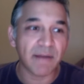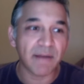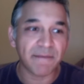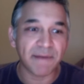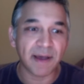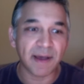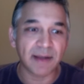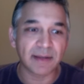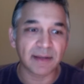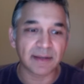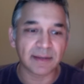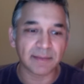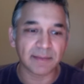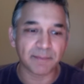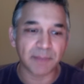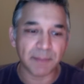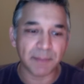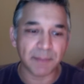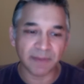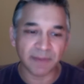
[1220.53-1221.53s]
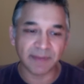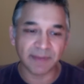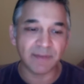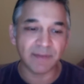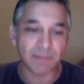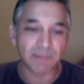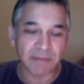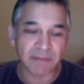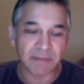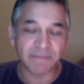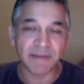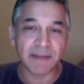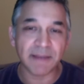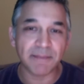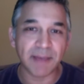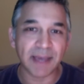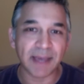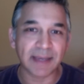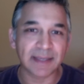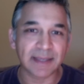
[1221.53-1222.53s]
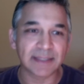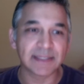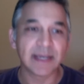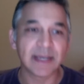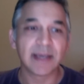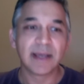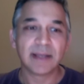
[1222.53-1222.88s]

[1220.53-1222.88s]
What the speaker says: found people have given me feedback is